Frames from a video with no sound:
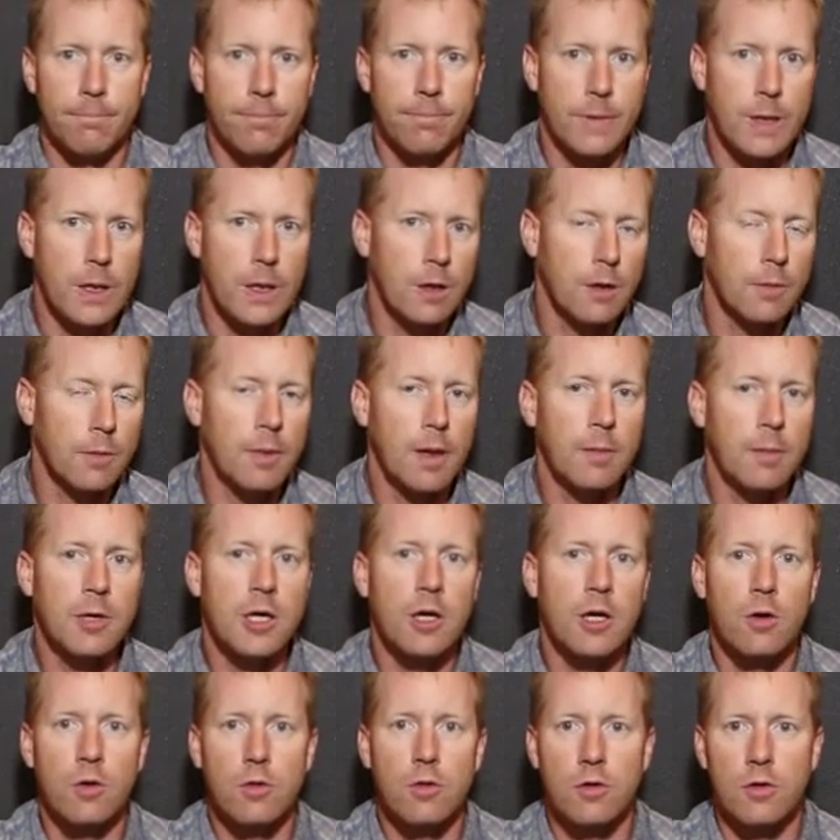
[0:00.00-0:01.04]
You can maybe
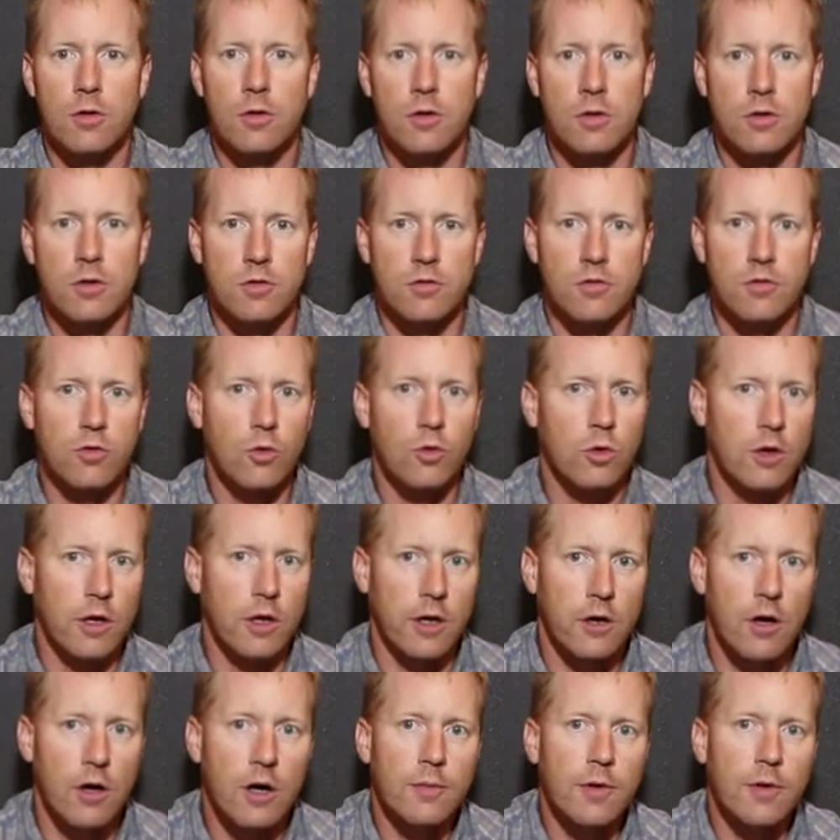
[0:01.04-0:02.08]
go to a store
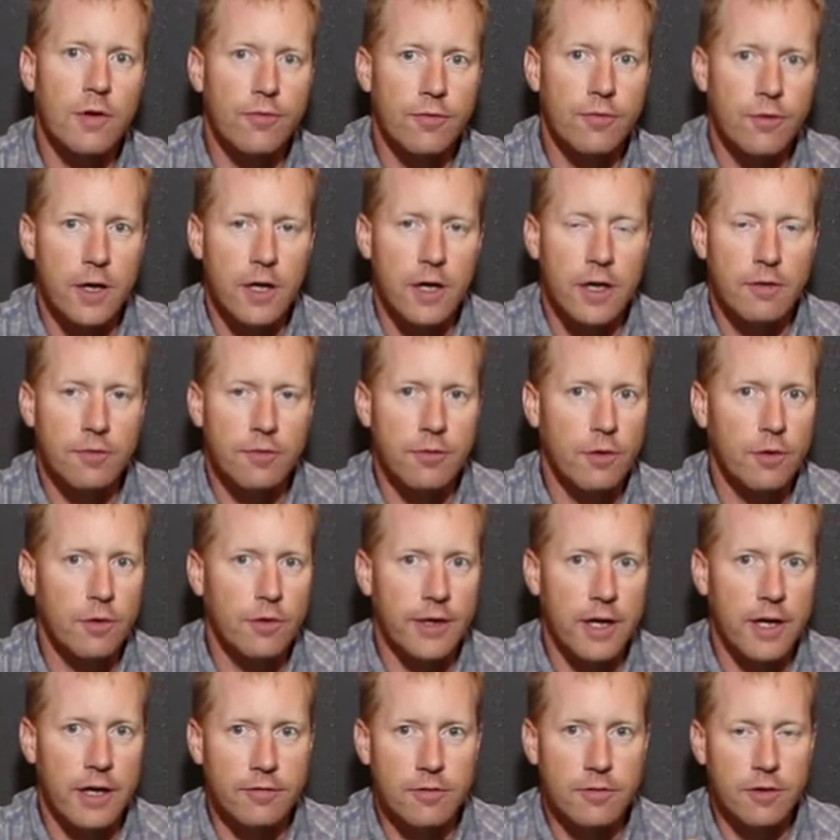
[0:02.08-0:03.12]
like Harbor Freight if you
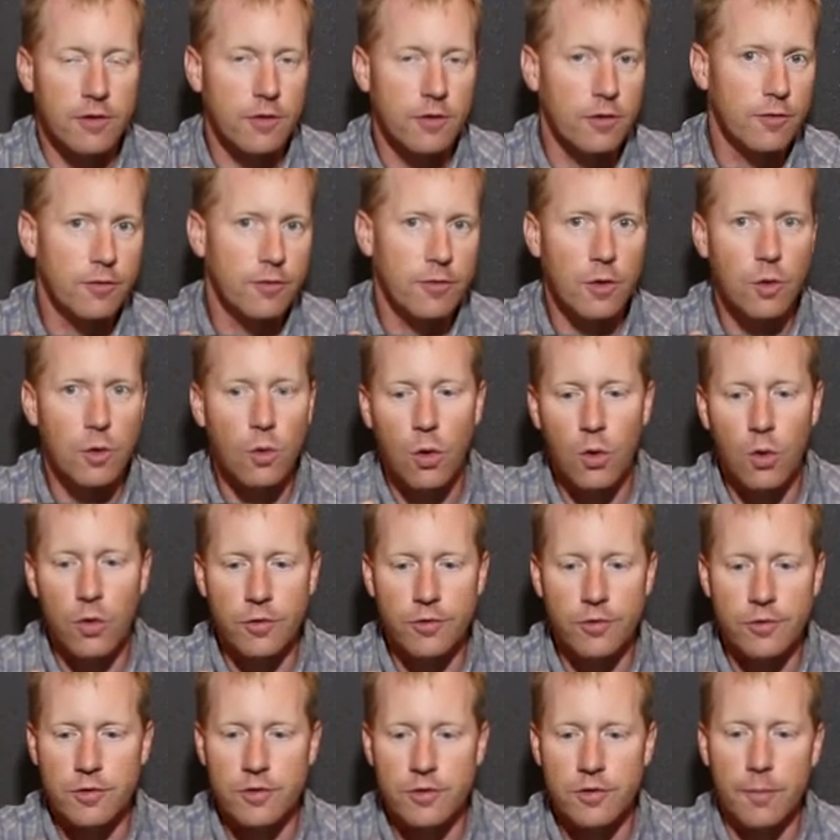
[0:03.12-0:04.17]
only have to do a few
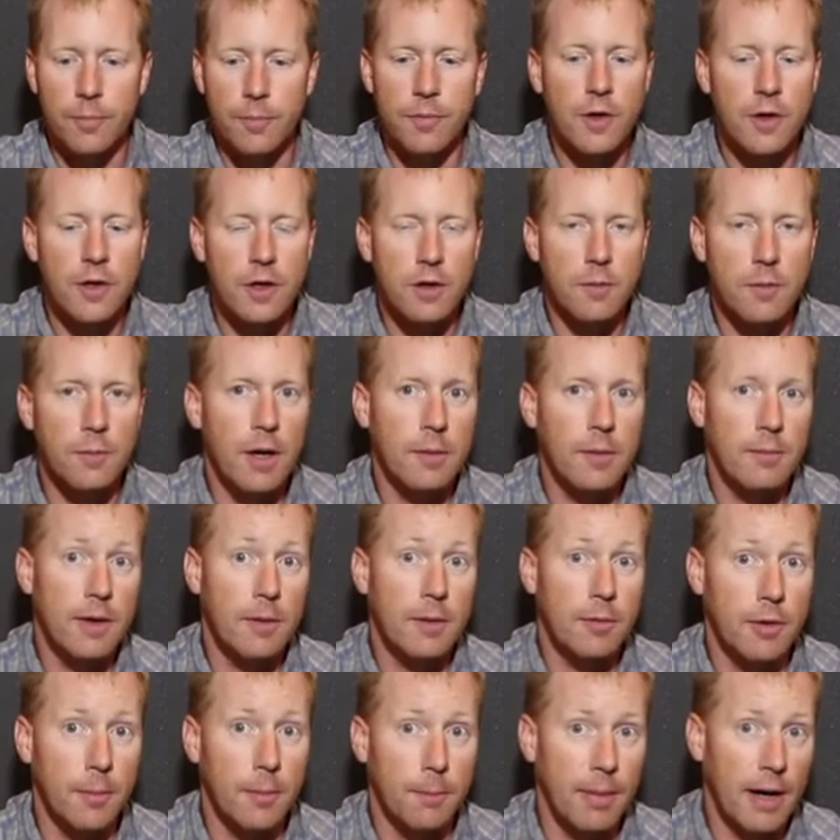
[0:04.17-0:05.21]
holes or something. You might be
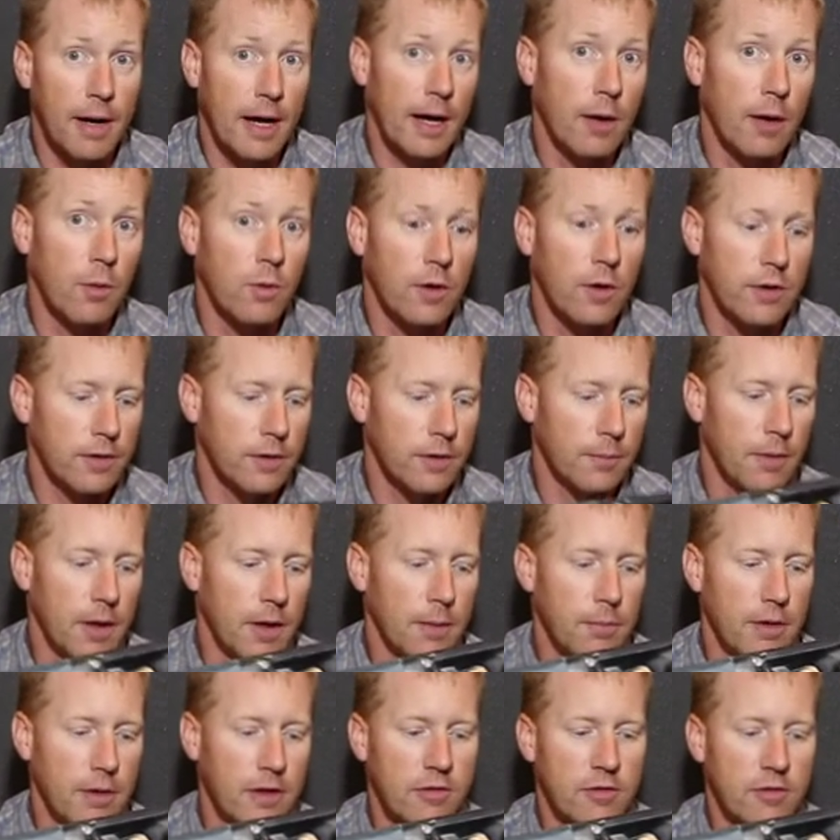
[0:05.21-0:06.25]
able to buy one that
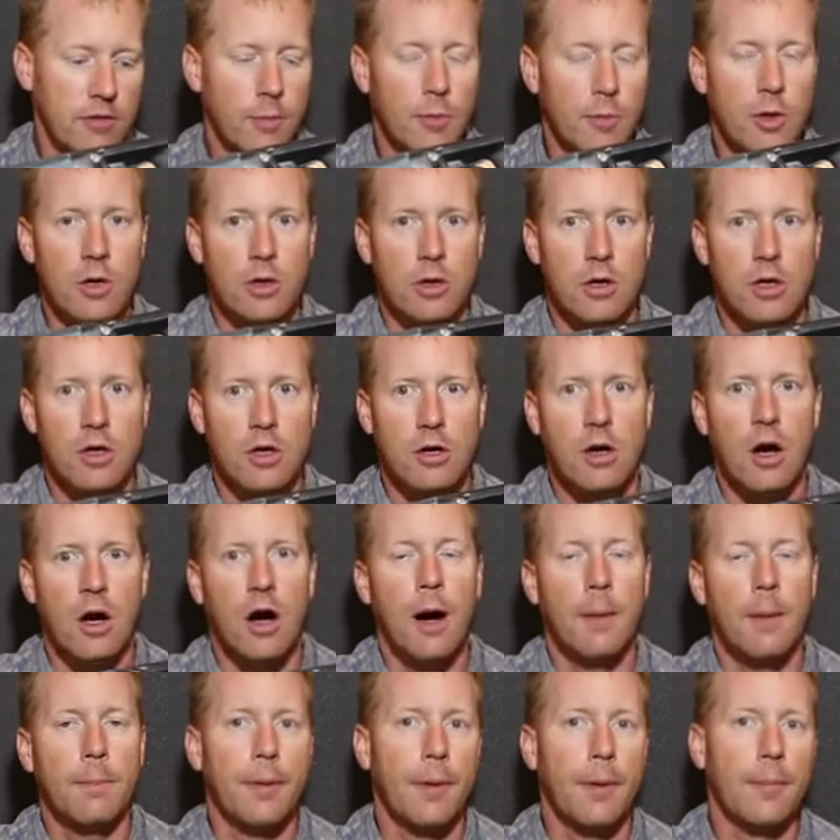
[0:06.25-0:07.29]
might be somewhat
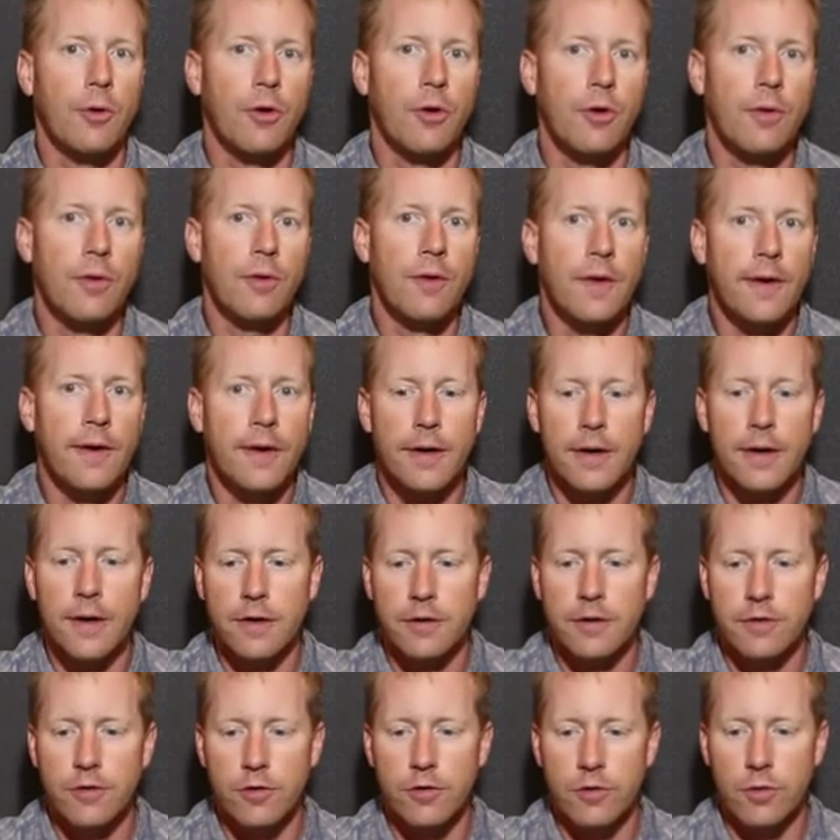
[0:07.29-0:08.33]
comparable
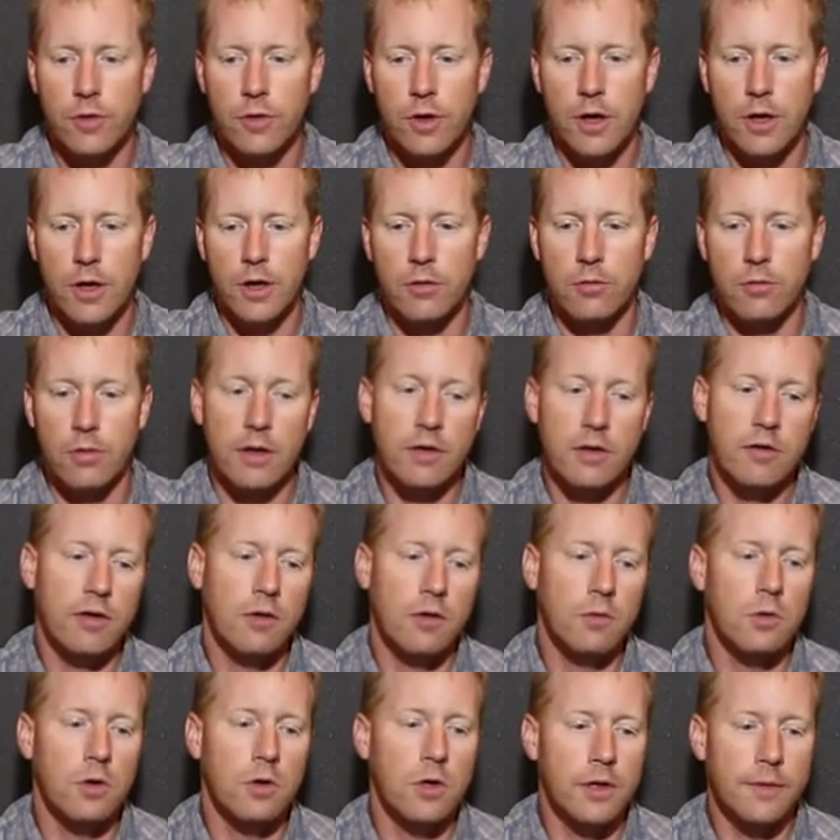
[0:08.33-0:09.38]
to
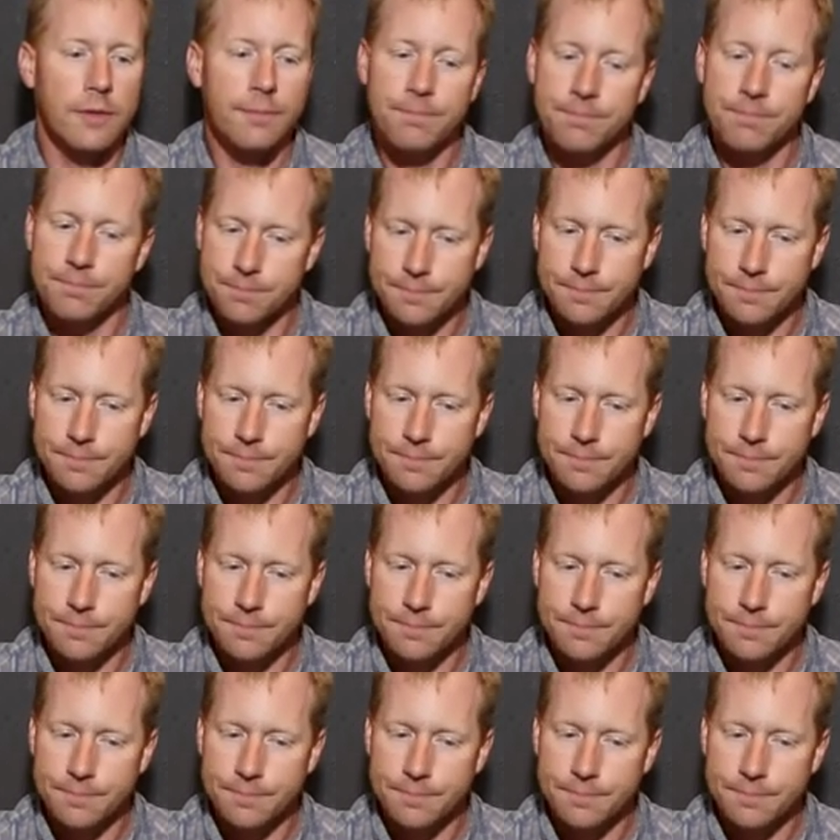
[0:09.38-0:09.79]
renting one